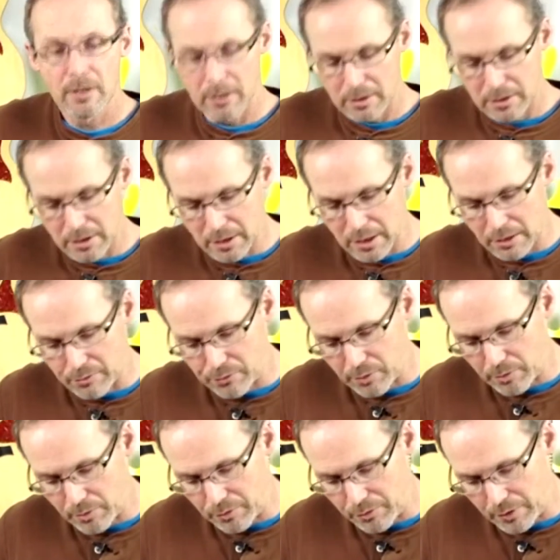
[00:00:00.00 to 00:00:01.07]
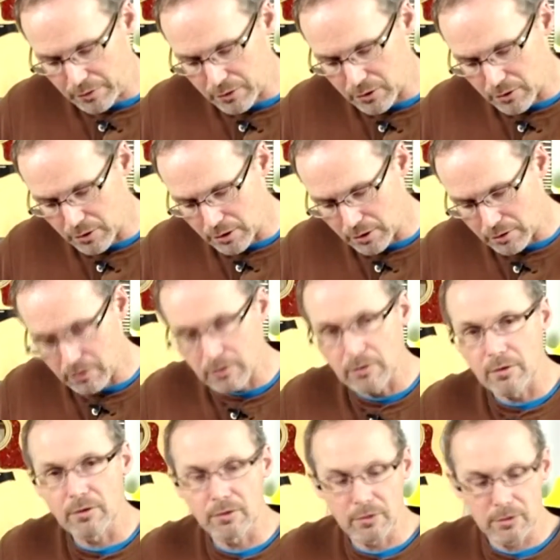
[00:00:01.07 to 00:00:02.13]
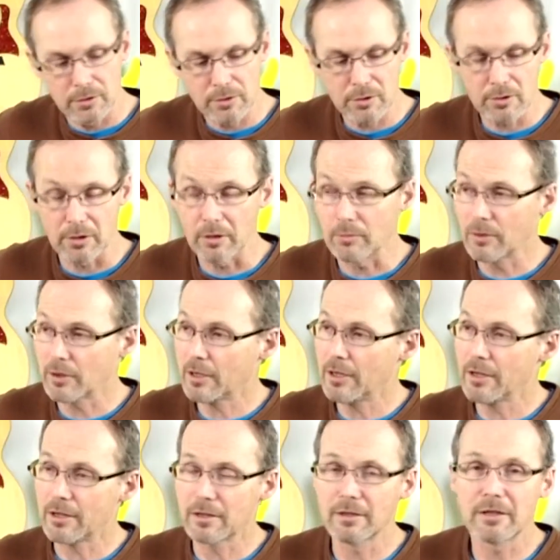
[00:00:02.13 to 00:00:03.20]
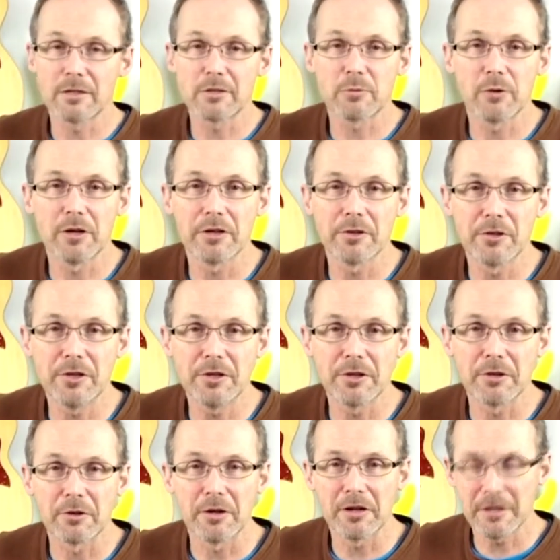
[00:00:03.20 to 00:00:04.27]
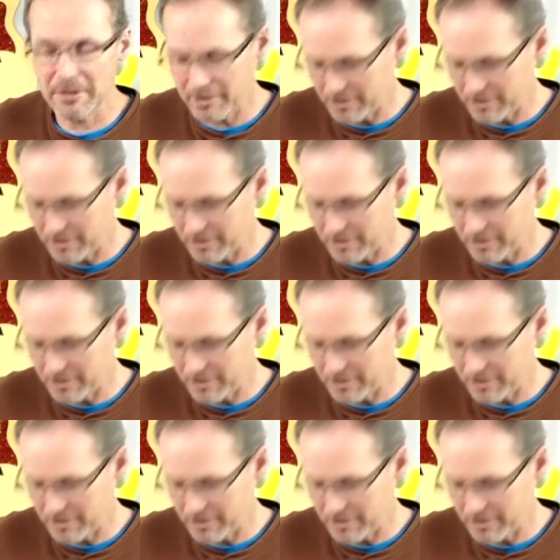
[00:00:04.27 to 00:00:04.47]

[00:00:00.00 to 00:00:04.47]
to get from the 5th string to the 3rd string. But hey, that's why you're here, right?